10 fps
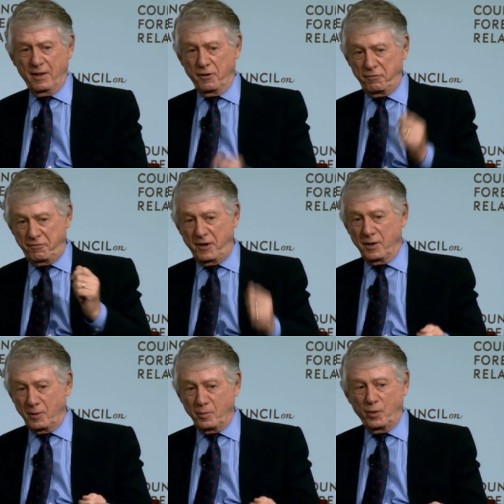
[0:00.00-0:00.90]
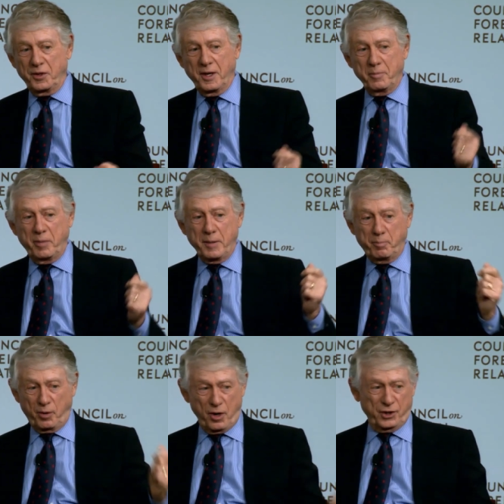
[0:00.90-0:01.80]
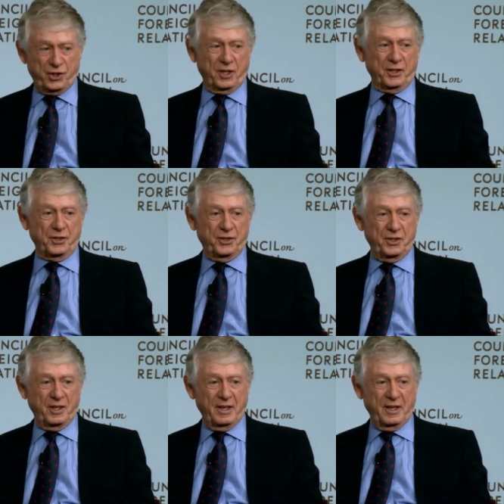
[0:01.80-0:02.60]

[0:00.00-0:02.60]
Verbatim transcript: The film would then be processed